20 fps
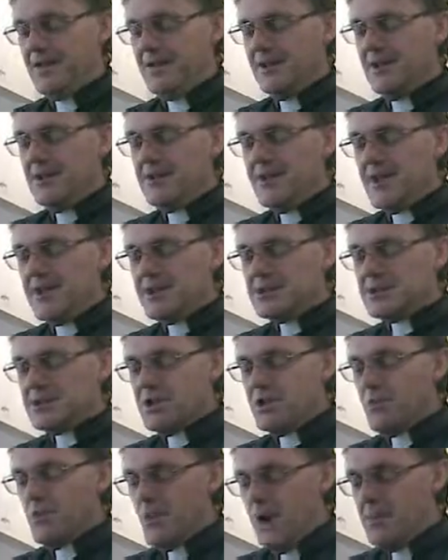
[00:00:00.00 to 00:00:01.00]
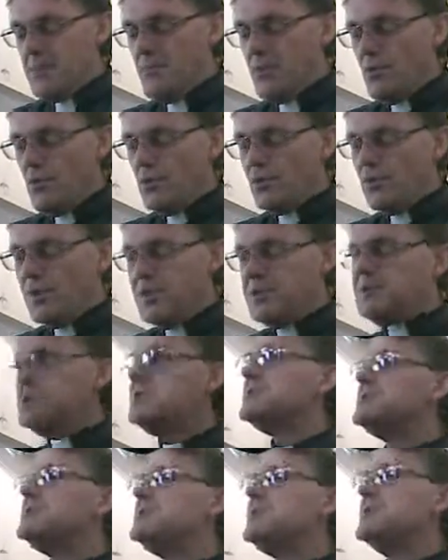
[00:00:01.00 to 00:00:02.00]
"Let me ask you one more
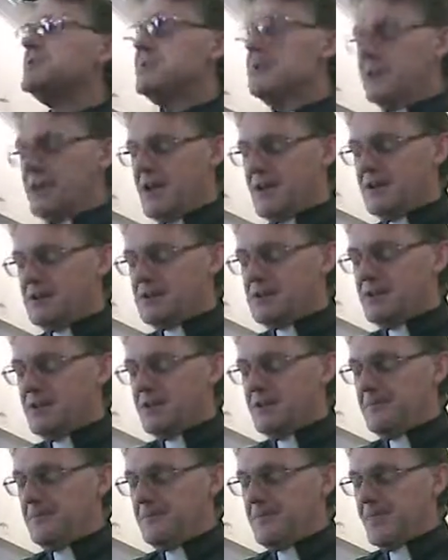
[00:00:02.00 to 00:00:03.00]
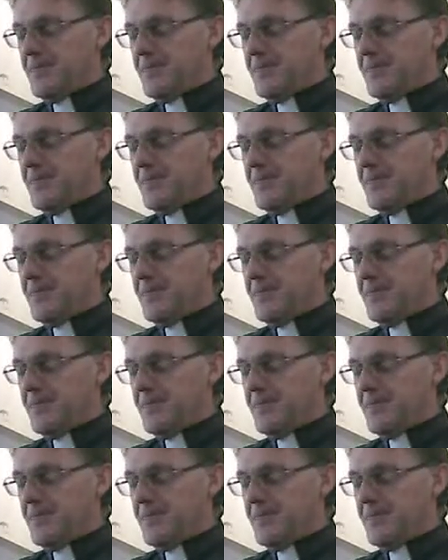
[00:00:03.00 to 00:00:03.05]
question," said the counsellor.